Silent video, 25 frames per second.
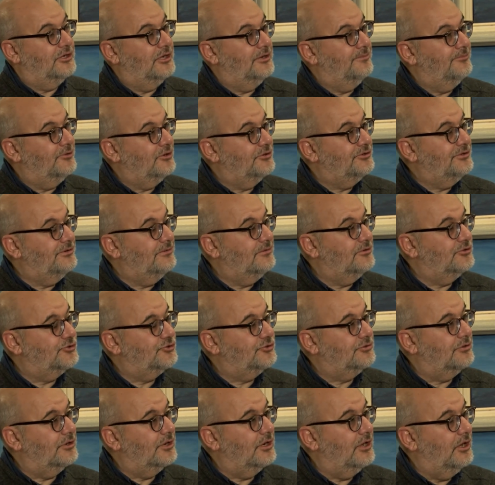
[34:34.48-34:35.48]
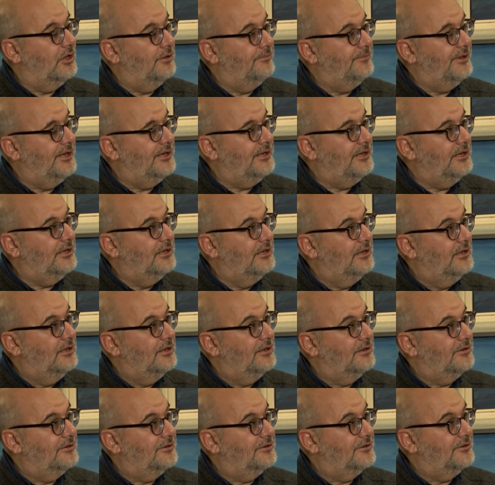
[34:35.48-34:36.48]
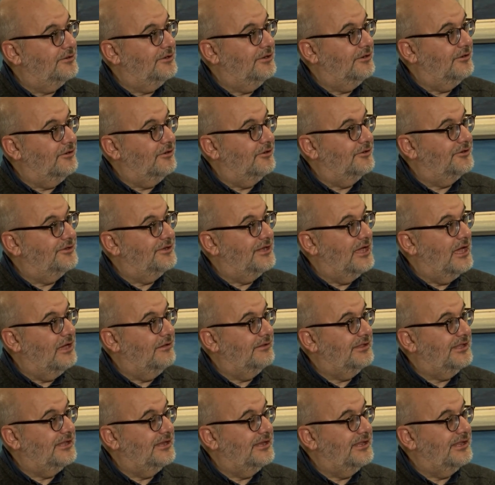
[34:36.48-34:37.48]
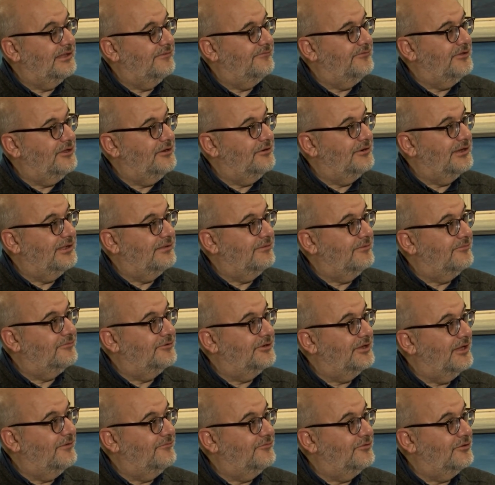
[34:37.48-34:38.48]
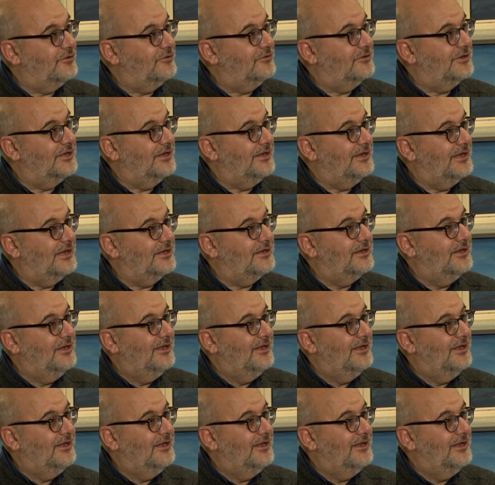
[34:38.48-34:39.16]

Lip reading: I'm not even sure how many, thousands of years we would have to look at that.